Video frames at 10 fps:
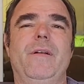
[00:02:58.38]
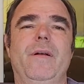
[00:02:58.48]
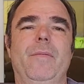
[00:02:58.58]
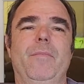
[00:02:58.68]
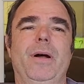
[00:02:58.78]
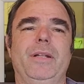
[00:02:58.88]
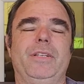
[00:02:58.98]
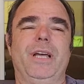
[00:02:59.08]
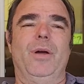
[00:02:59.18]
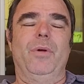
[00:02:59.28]

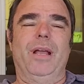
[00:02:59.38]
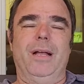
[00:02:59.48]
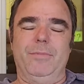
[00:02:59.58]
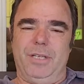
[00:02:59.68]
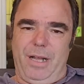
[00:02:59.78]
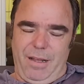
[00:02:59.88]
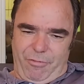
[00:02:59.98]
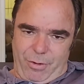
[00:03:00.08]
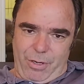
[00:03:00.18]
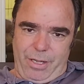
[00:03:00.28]
But uh, when it comes to off
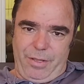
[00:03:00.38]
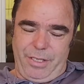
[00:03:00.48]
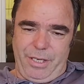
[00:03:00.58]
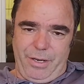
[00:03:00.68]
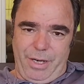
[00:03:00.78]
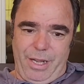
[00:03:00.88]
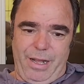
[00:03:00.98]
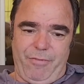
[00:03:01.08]
roading, the TRD off